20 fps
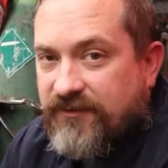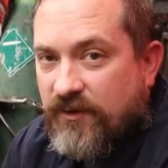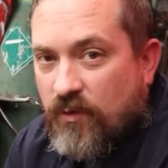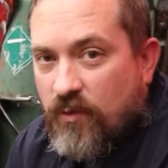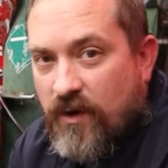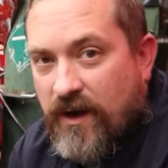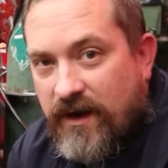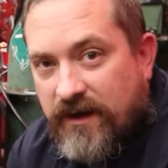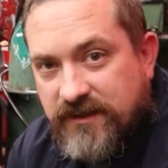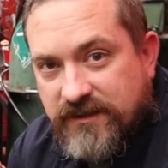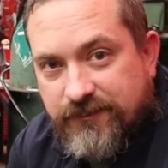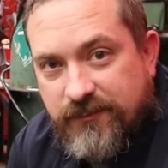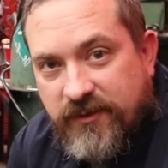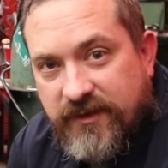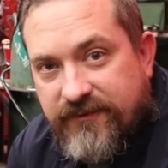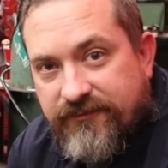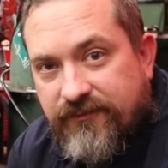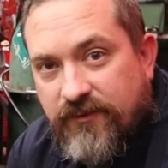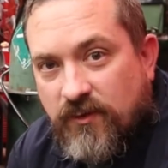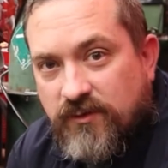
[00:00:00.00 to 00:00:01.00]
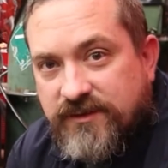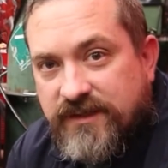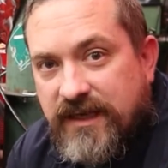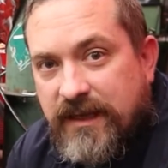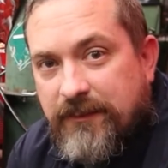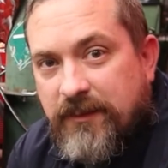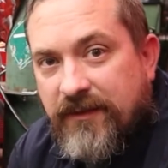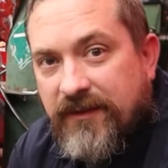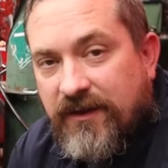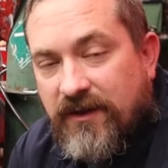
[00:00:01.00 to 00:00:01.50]
if your wire is pretty frozen
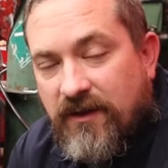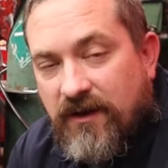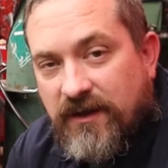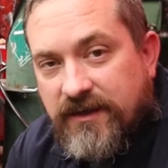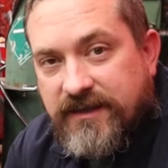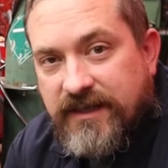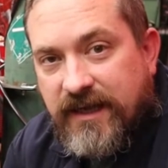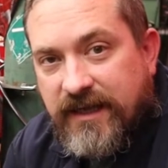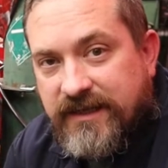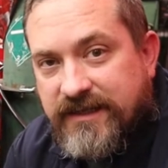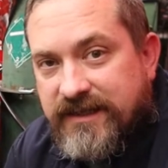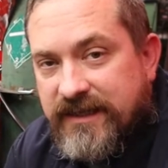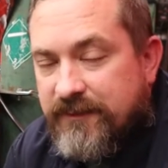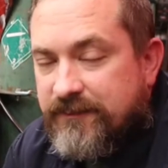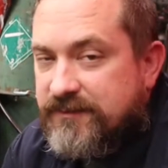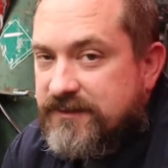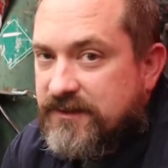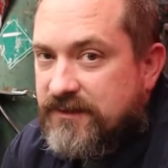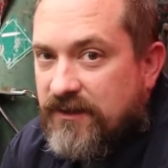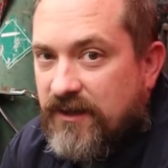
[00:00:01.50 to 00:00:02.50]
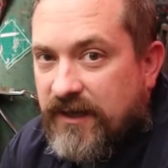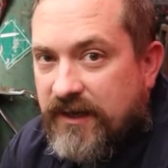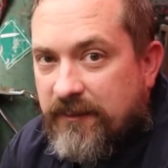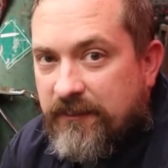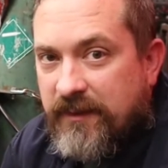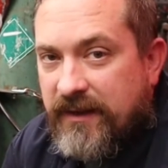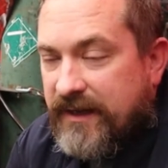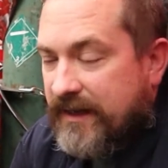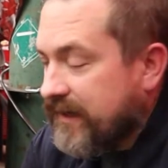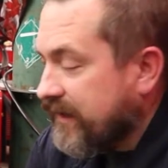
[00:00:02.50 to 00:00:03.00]
up on the contact tip, it's not a
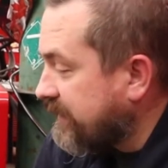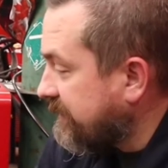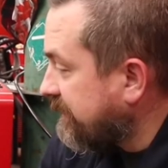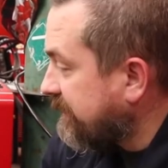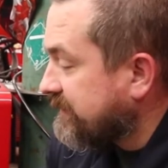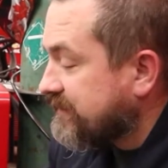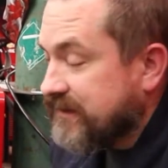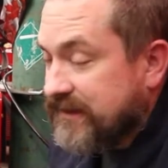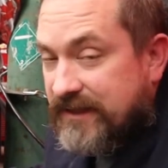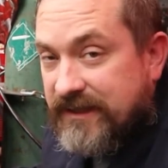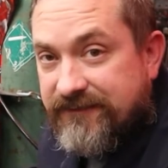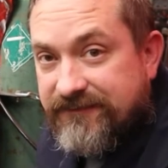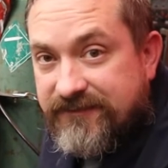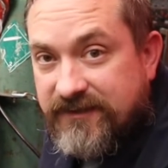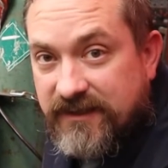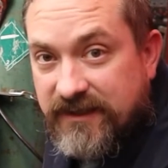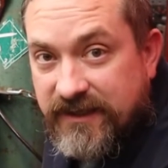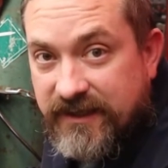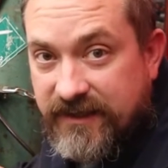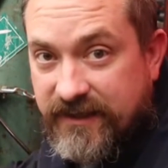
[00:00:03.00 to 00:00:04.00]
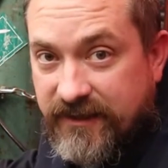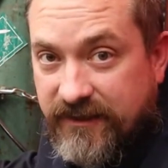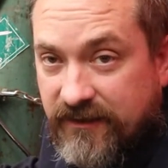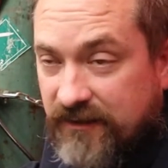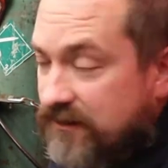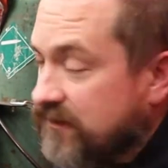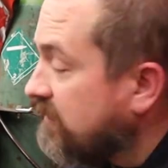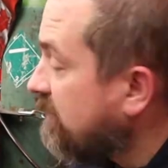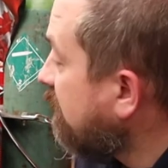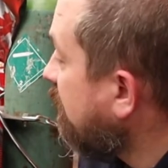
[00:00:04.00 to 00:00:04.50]
bad idea to lift the lid
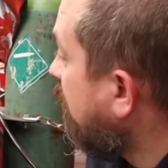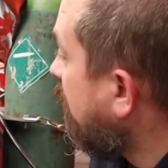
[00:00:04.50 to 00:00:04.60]
here.